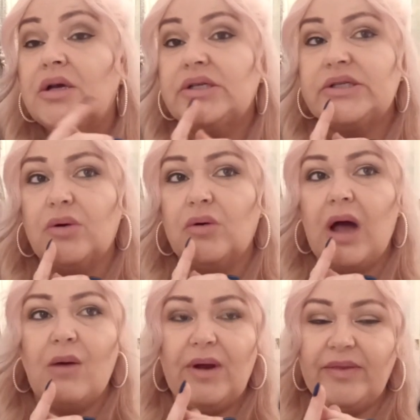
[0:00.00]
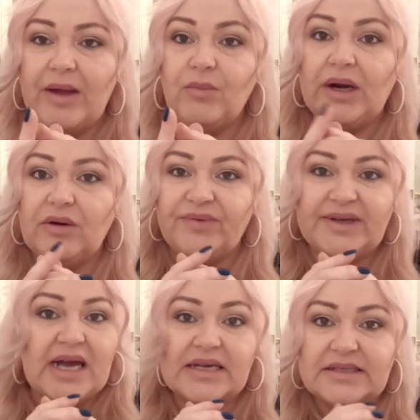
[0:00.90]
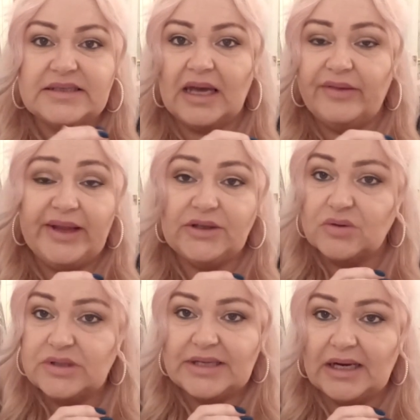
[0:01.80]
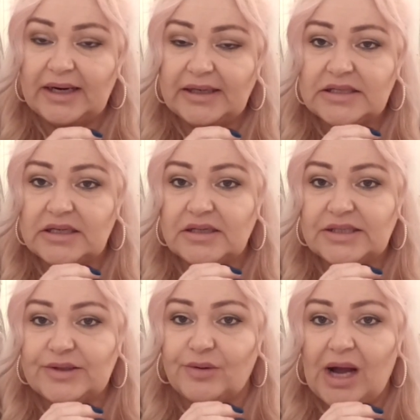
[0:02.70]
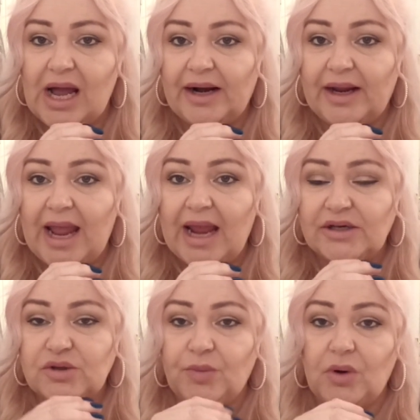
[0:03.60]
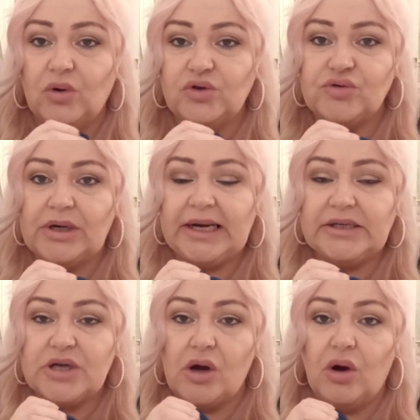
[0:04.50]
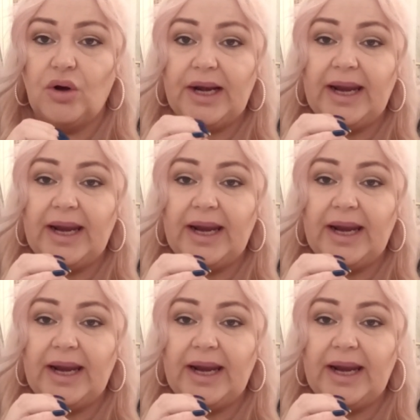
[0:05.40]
So I then went over to Asda and they don't sell it, so I had to end up ordering it on